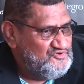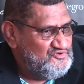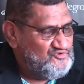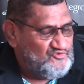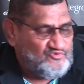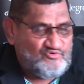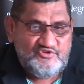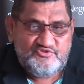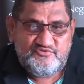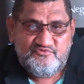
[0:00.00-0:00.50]

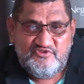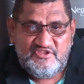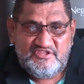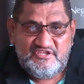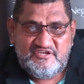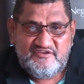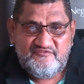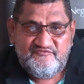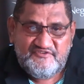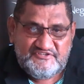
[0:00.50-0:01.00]
brought to
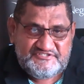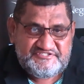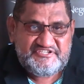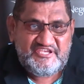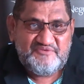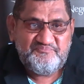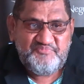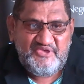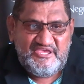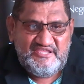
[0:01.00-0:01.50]
their first
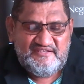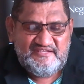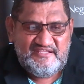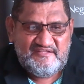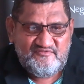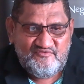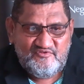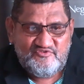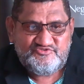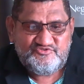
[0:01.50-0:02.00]
campaign
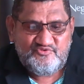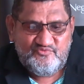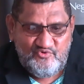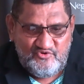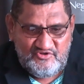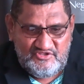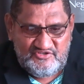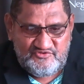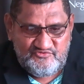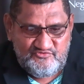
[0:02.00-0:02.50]
and also
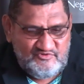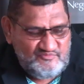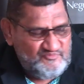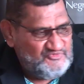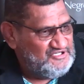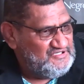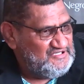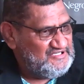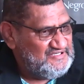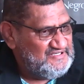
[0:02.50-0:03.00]
won the
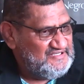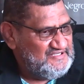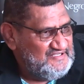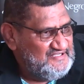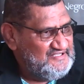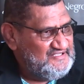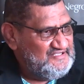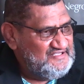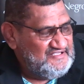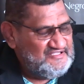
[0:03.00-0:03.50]
tournament.
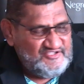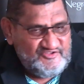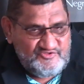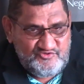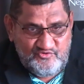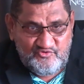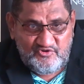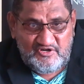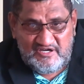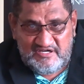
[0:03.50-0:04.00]
He
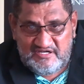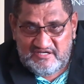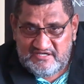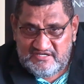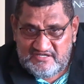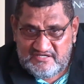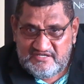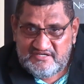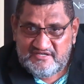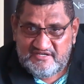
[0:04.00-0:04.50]
took
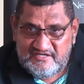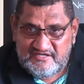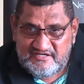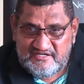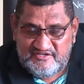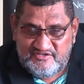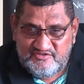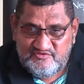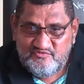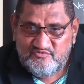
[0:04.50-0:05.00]
uh,
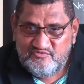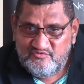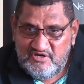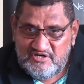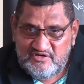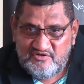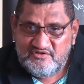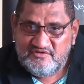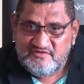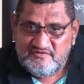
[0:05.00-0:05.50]
a new
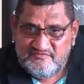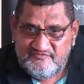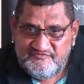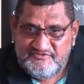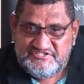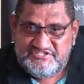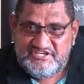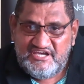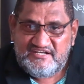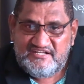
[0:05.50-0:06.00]

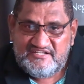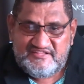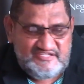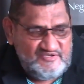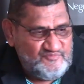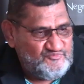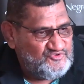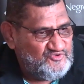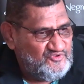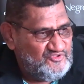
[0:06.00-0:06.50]
uh,
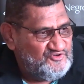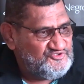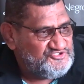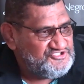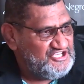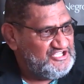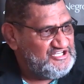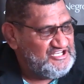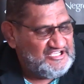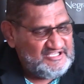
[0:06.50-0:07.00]
team to the
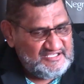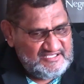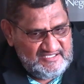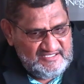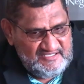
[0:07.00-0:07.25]
Oceania.